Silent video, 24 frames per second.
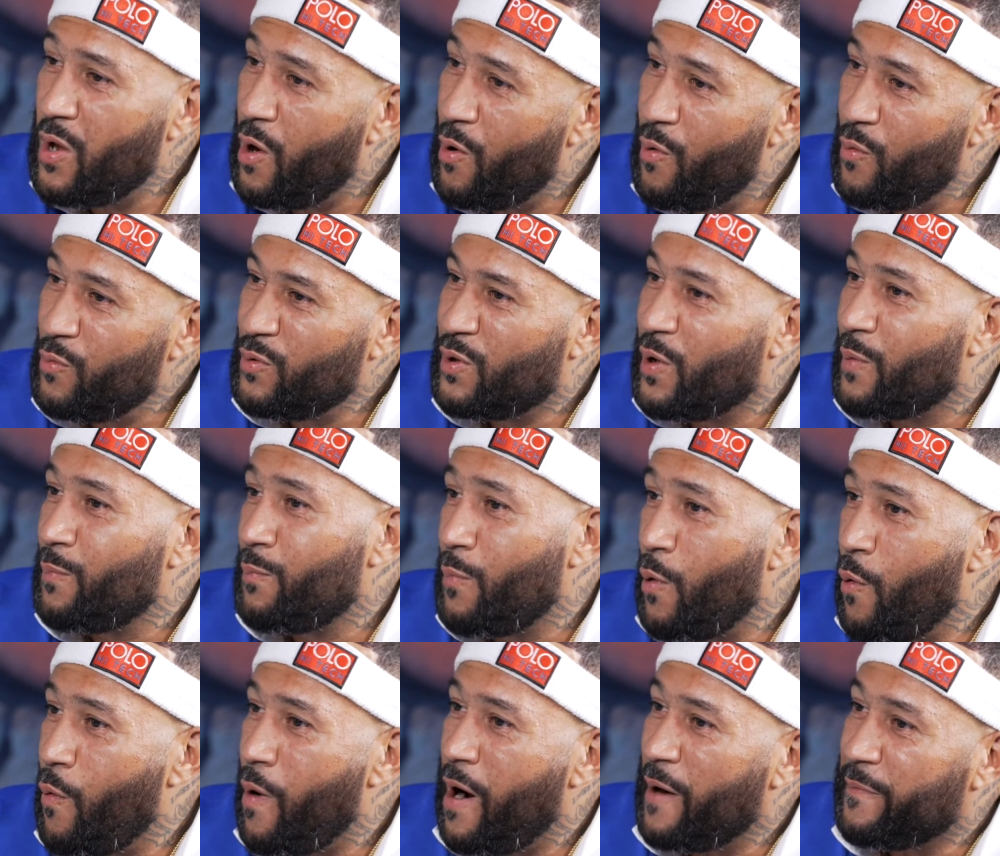no, the
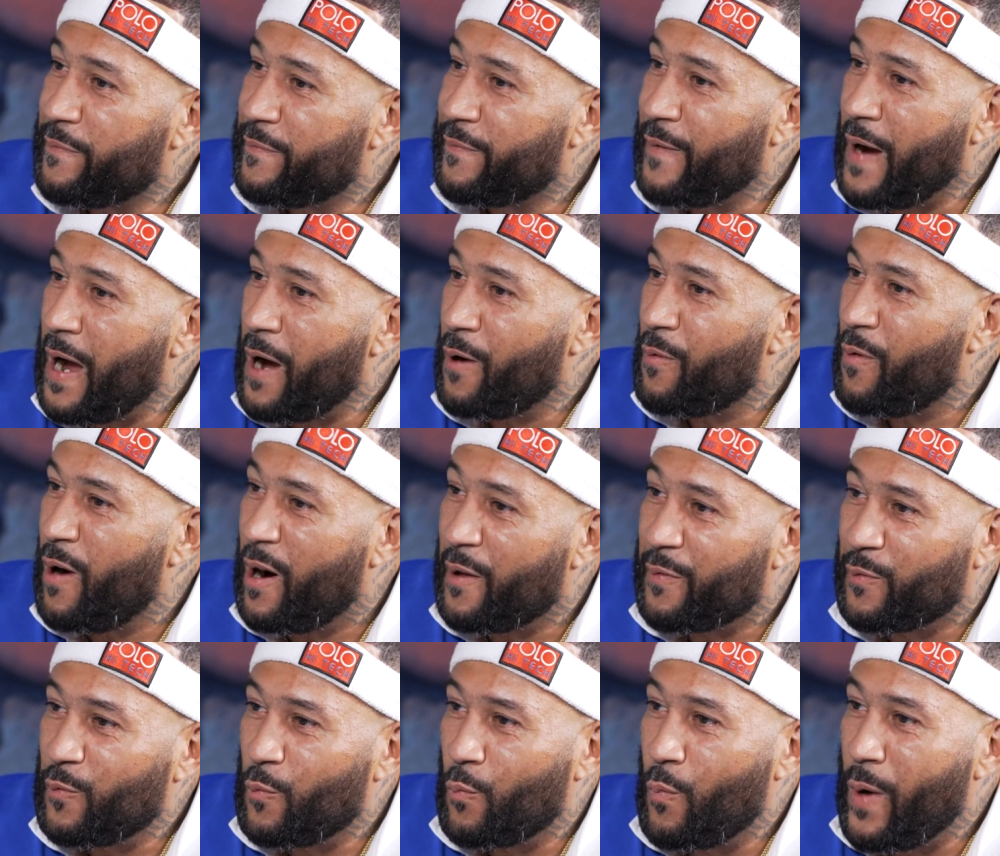more I
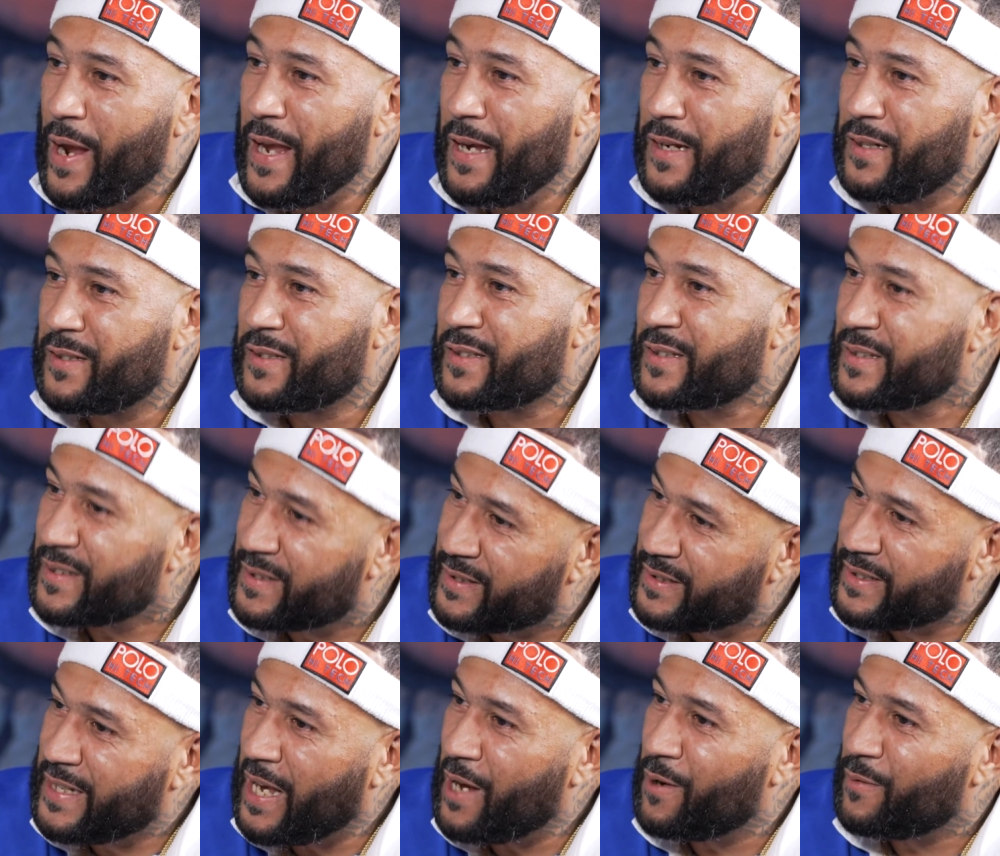found other ways
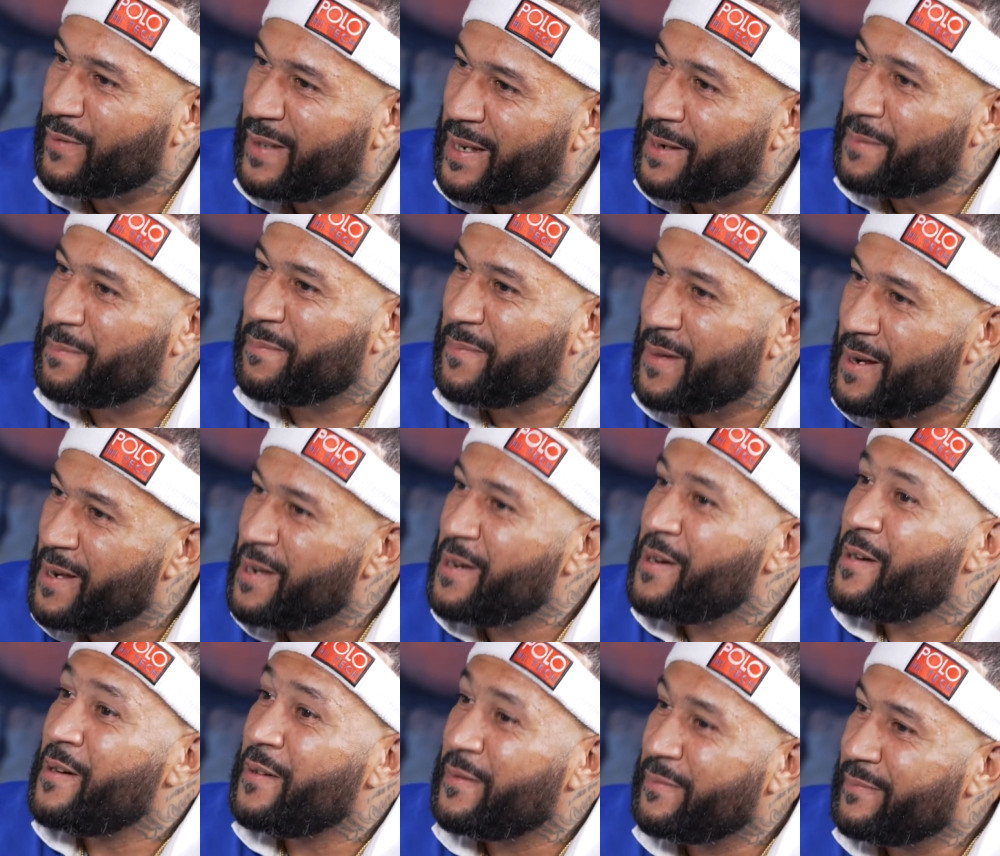to tell them,
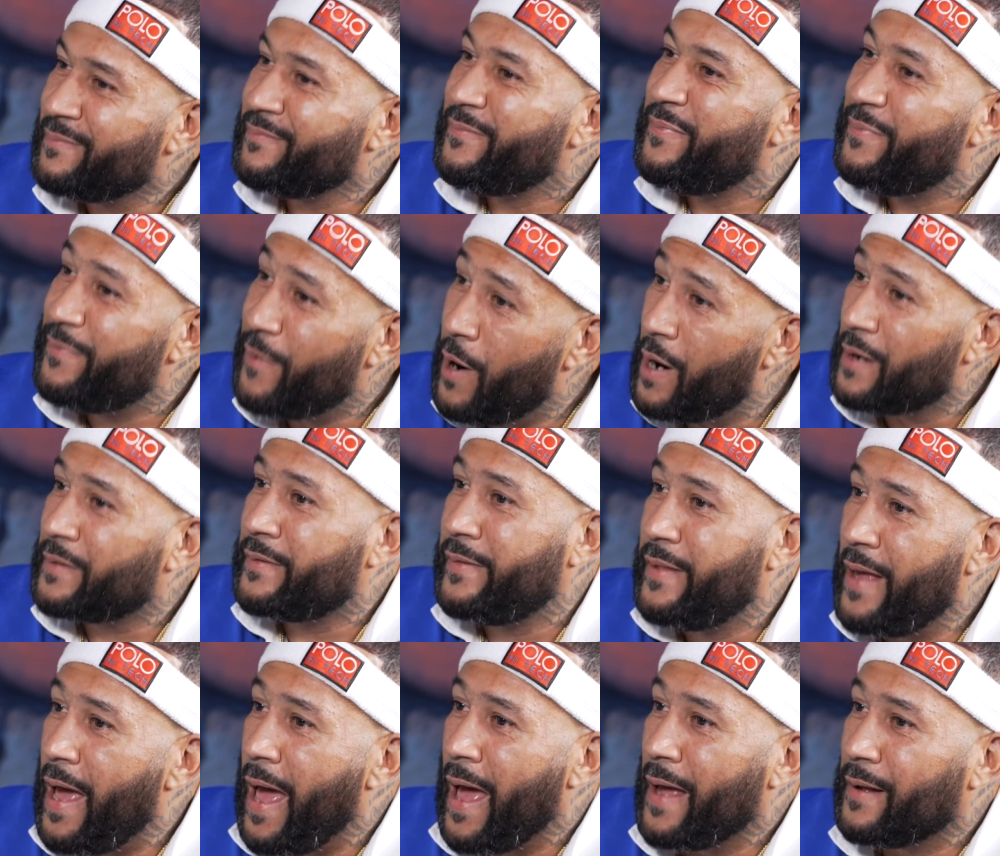
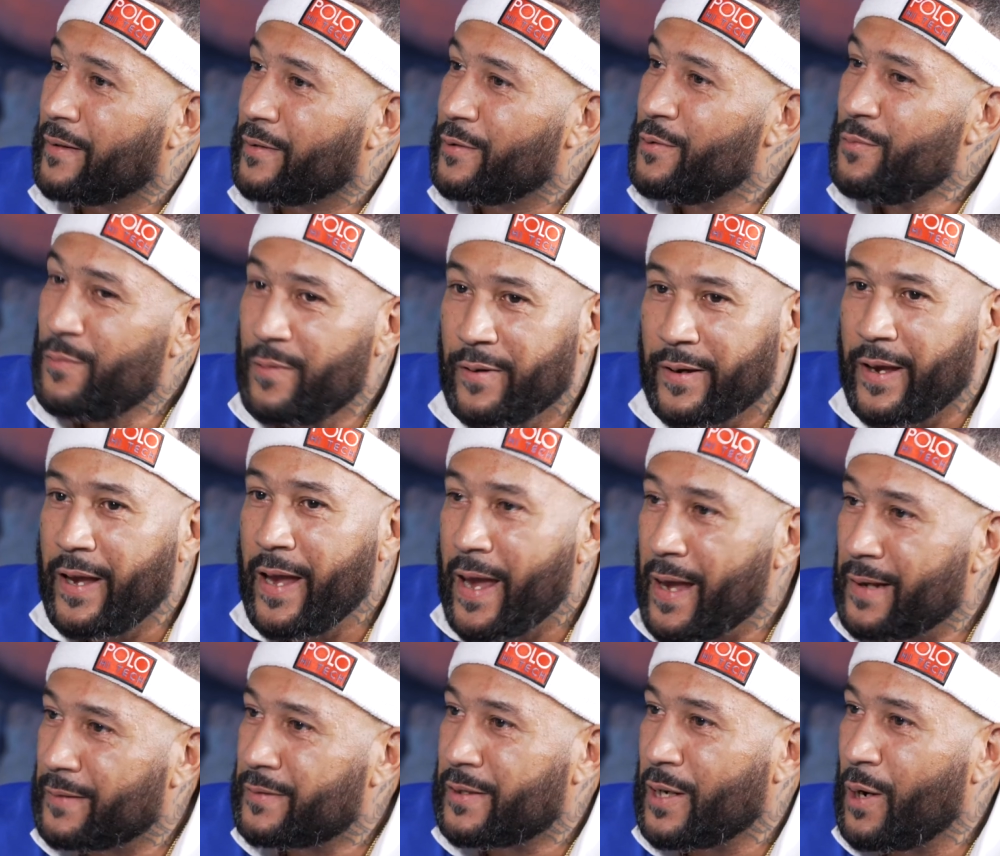fuck that. Right. You
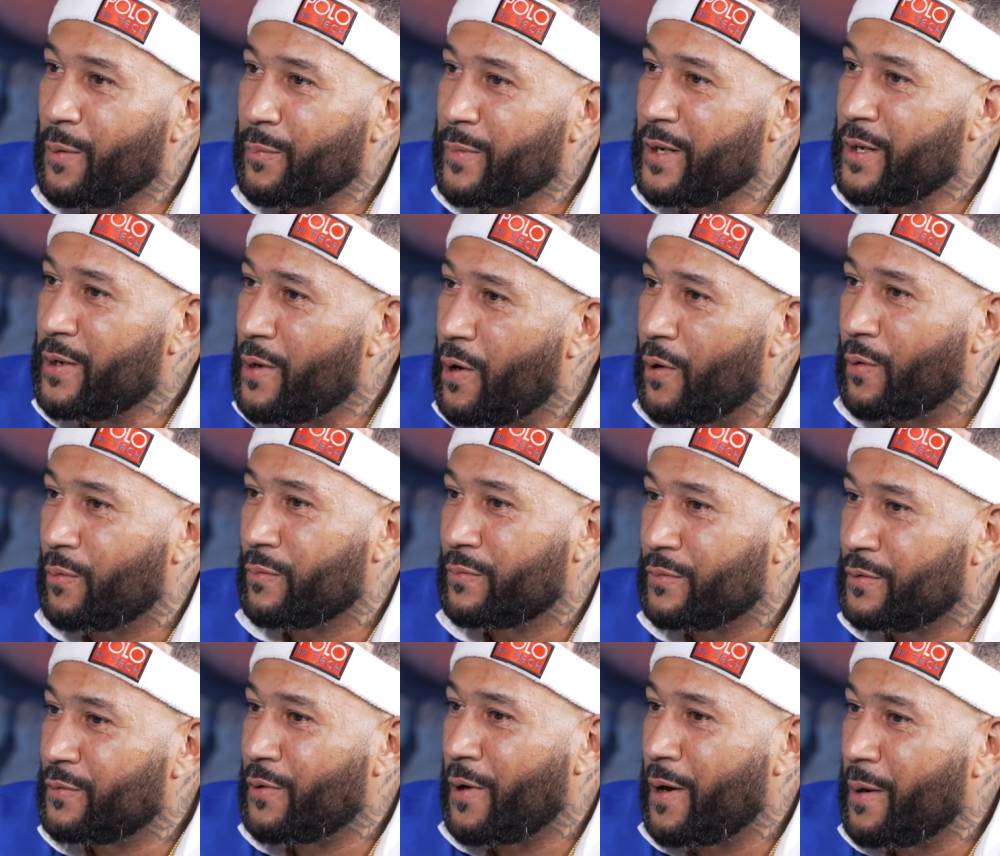can't tell me
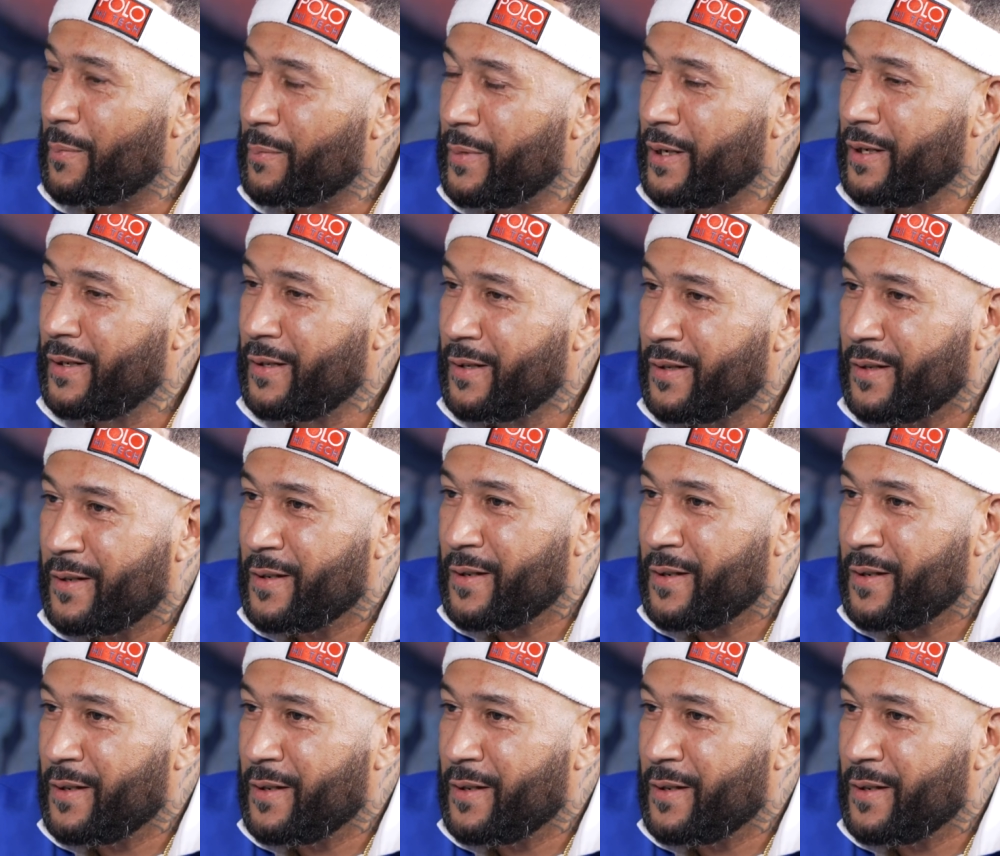no. You know what I mean?